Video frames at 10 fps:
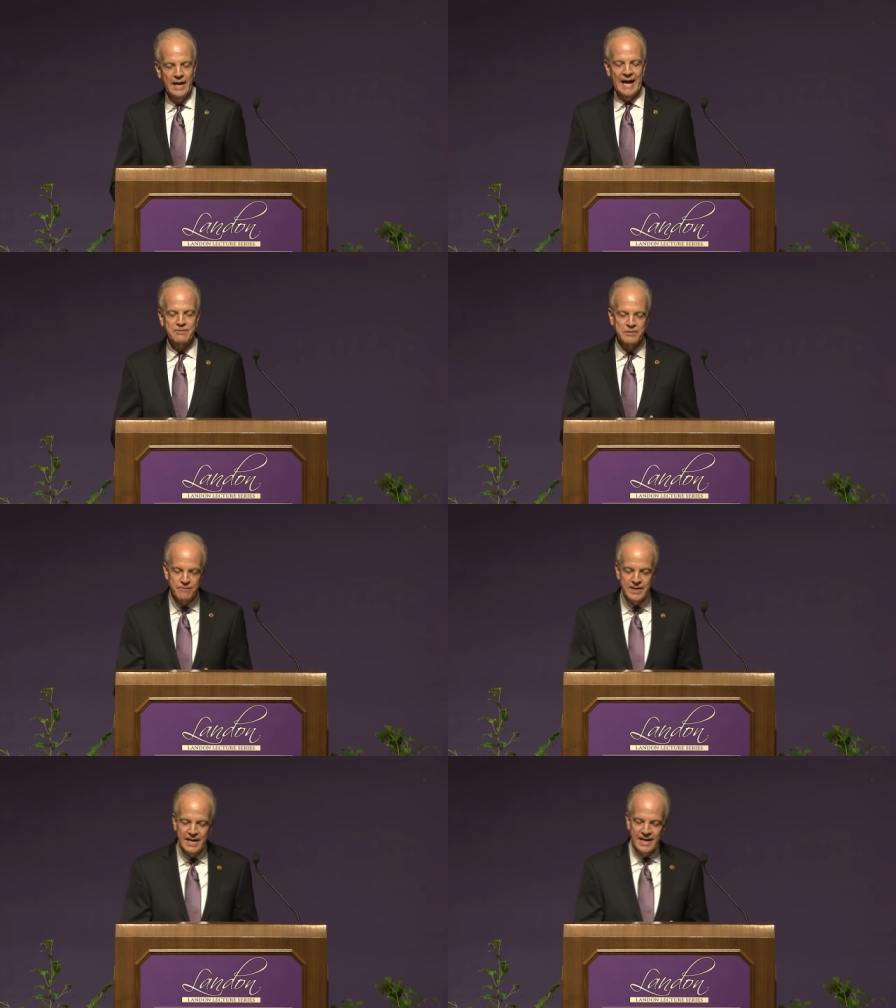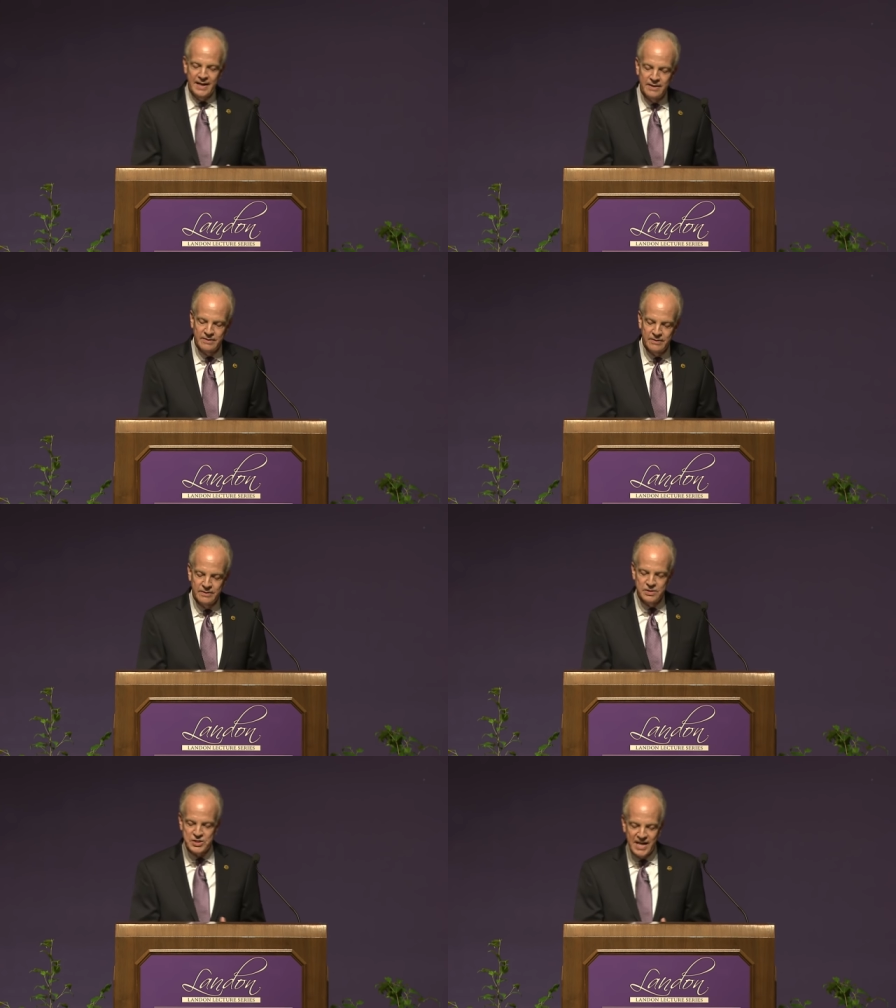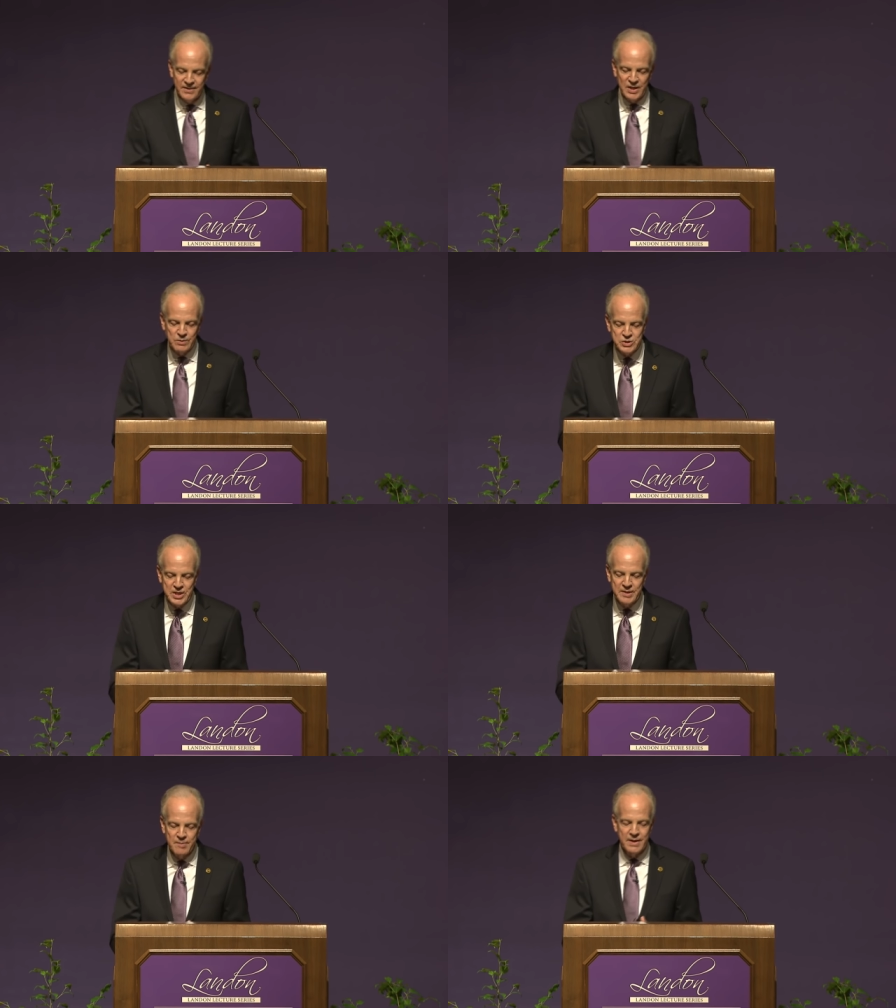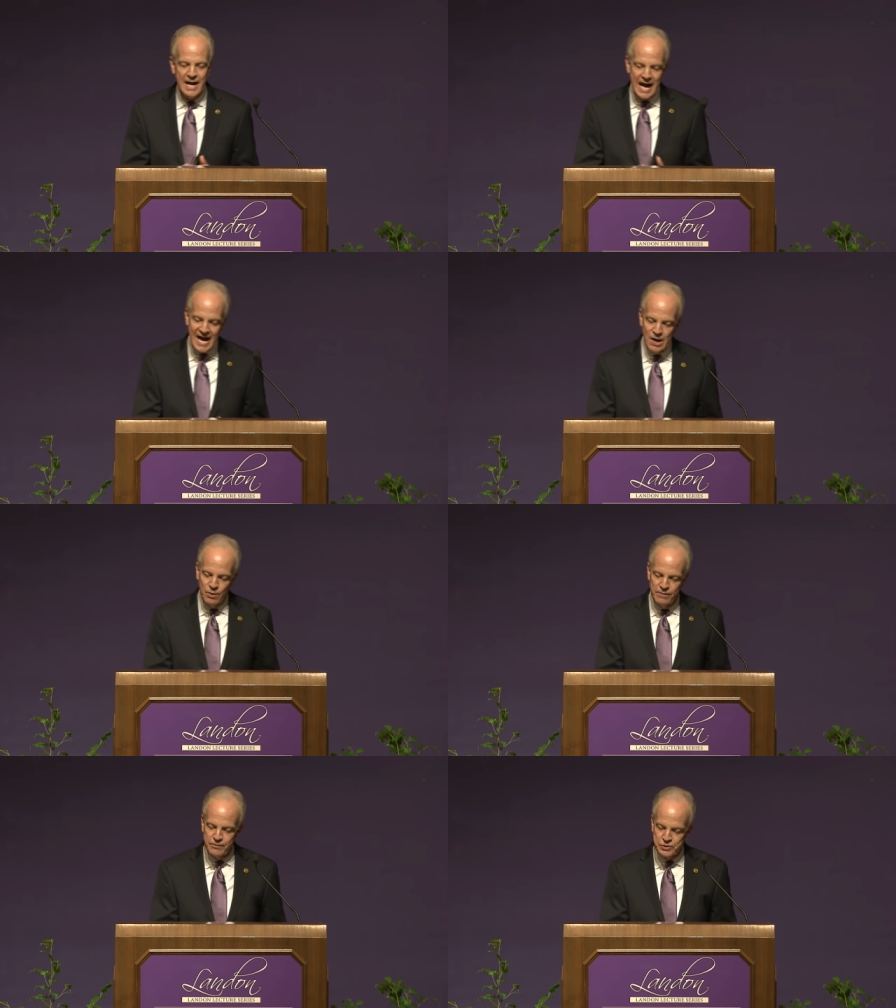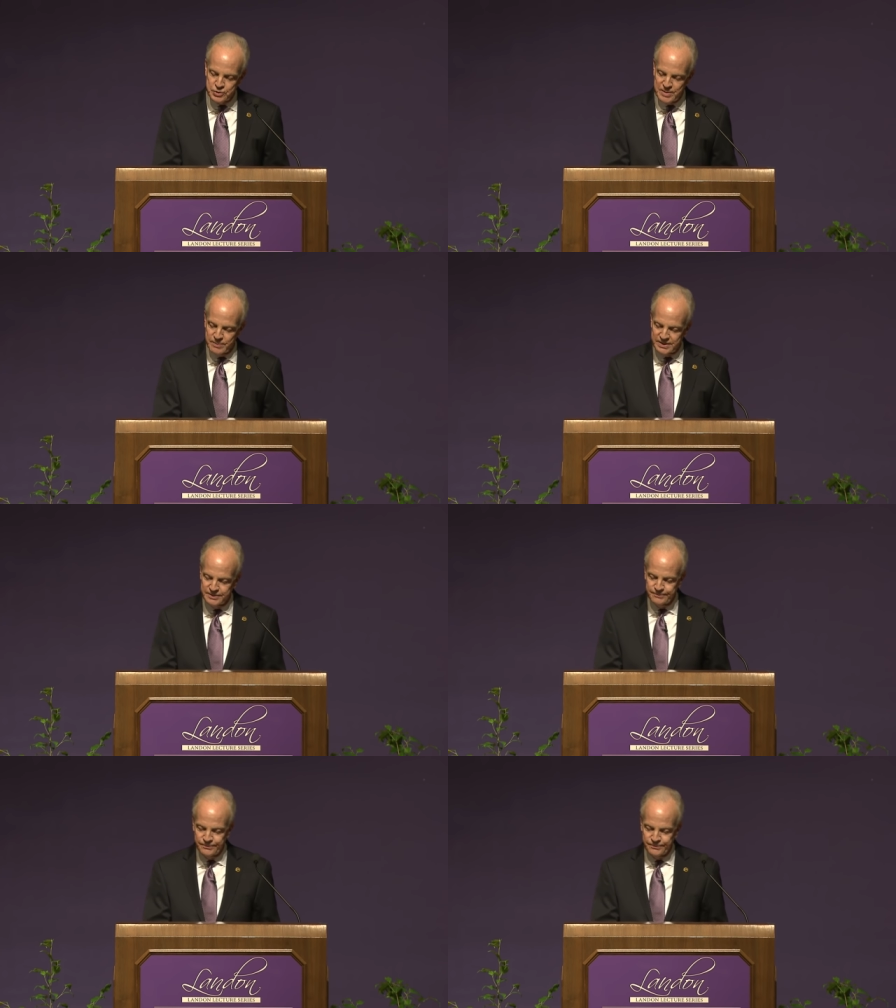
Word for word: After the VA decided they would send him to Iowa for treatment,